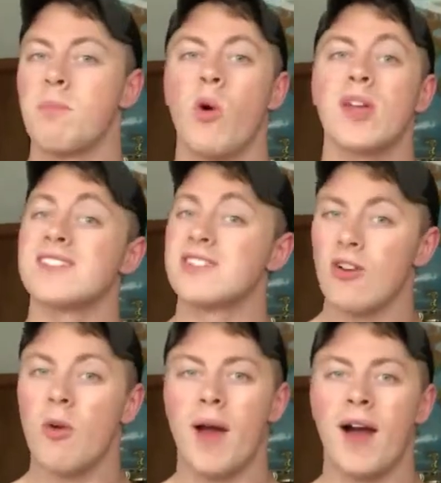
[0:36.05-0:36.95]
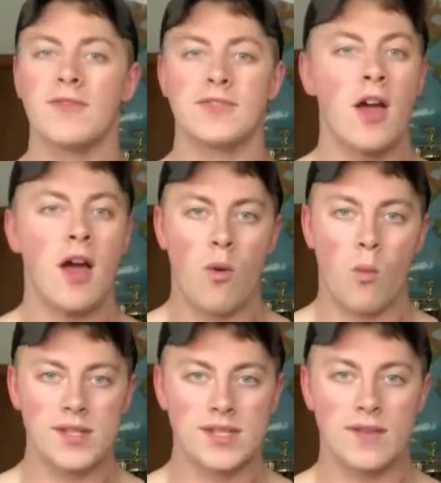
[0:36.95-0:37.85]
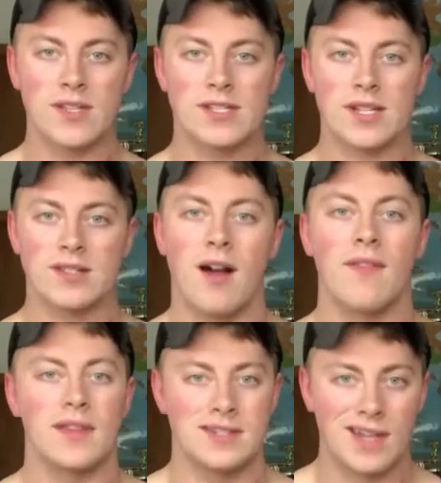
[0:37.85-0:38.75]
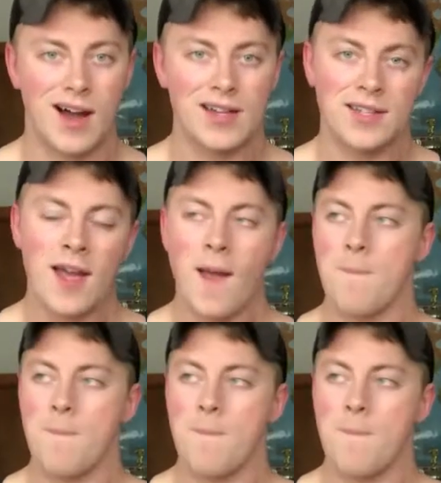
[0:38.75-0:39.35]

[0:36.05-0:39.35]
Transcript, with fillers: point zero pounds, one seventy-six on the dot,